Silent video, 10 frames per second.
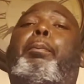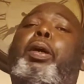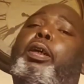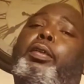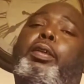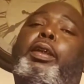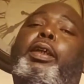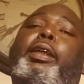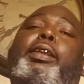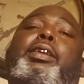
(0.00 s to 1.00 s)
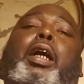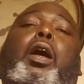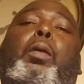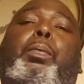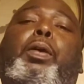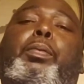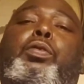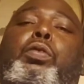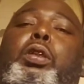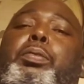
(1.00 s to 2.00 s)
but it's an
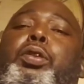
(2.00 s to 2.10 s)
all-purpose rub,